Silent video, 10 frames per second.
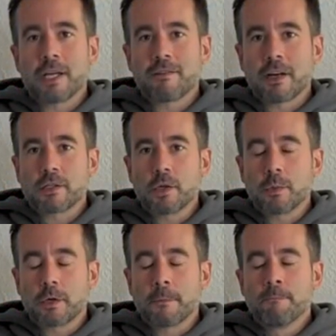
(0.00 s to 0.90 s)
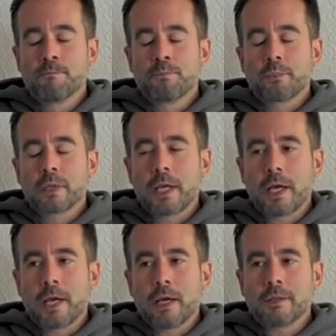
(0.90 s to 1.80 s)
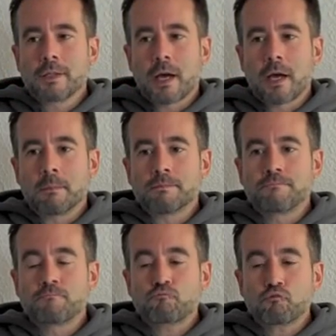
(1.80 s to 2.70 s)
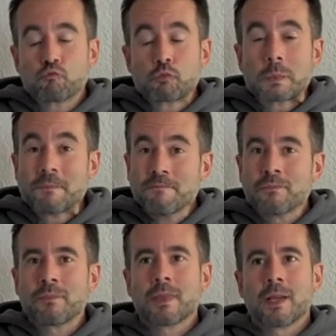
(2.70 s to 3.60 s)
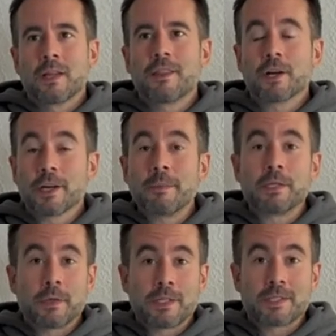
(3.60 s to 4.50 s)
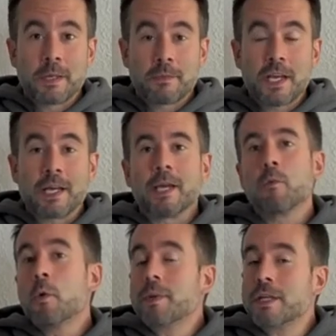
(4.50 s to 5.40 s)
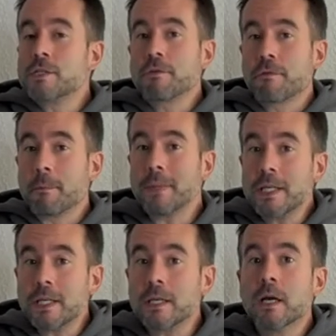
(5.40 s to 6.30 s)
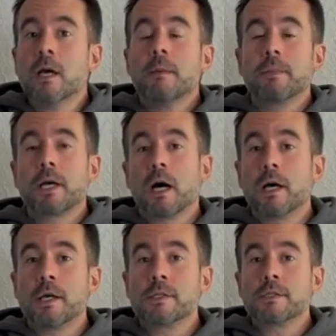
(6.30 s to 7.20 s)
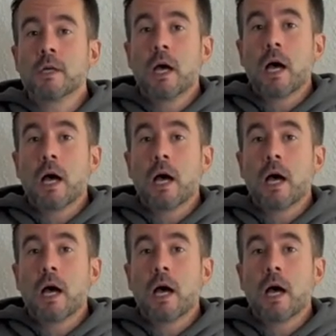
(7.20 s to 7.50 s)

end of October, and um, they're going to be doing the same thing. It won't be an issue for me because